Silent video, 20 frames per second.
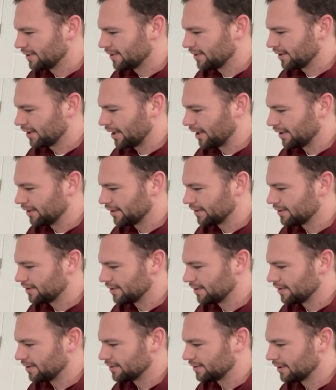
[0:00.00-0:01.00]
Okay, let's
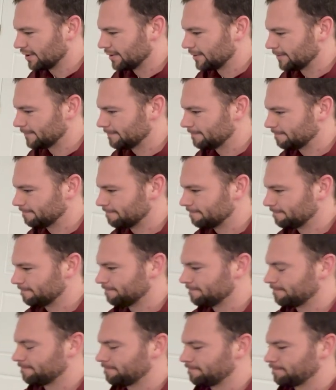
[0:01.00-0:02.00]
do this.
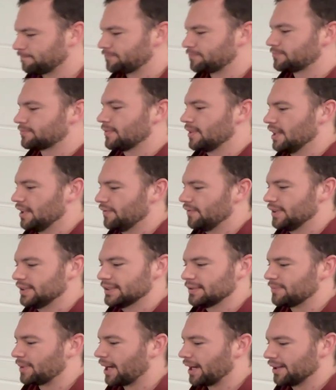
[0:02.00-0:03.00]
If
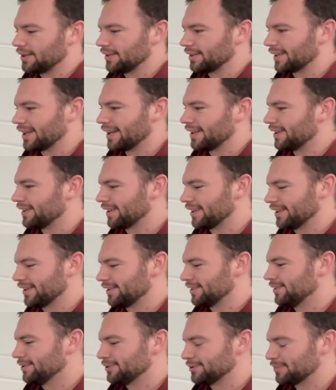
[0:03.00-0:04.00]
it's a mile again, I'm
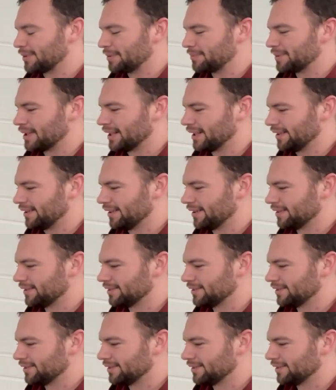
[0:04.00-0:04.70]
gonna lose my mind.